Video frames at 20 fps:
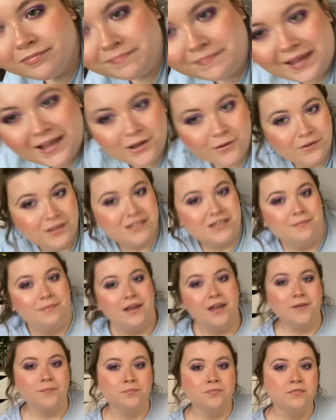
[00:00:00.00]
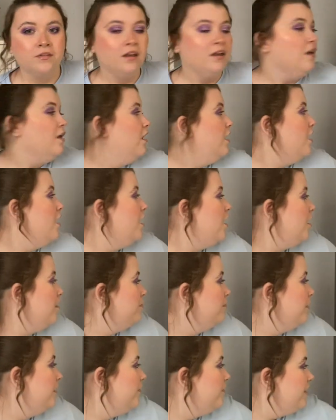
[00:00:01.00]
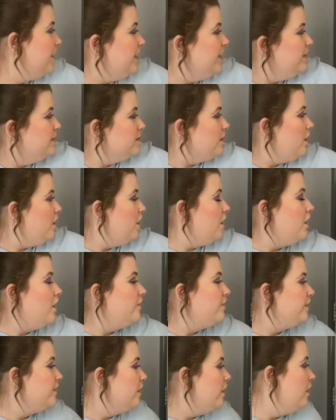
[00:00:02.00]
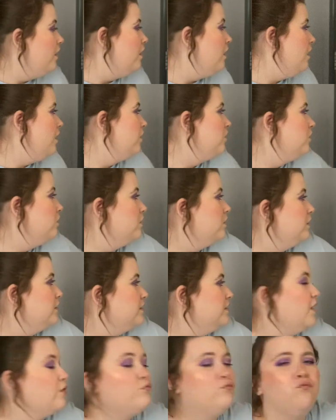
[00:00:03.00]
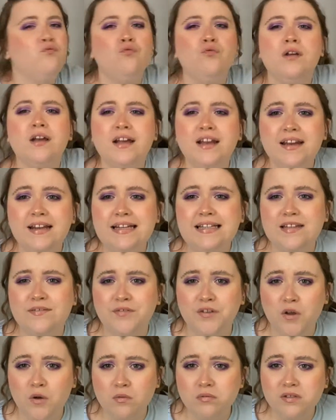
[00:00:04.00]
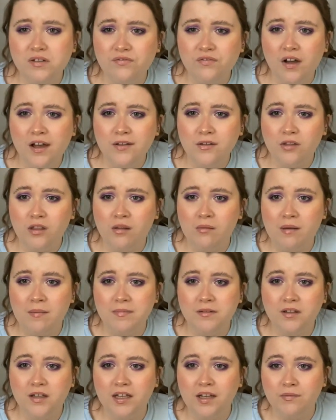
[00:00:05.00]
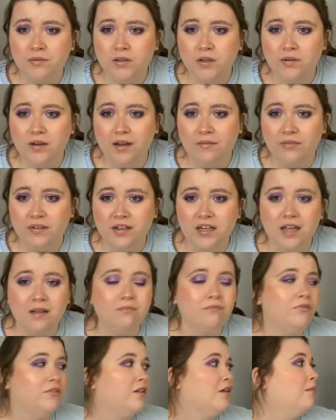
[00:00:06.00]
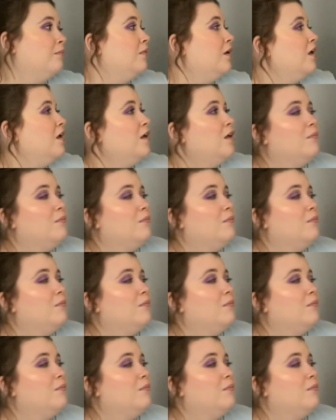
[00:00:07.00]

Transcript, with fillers: backwards a bit. These are the Argos. They're really difficult to find on the website if you don't have the name for them.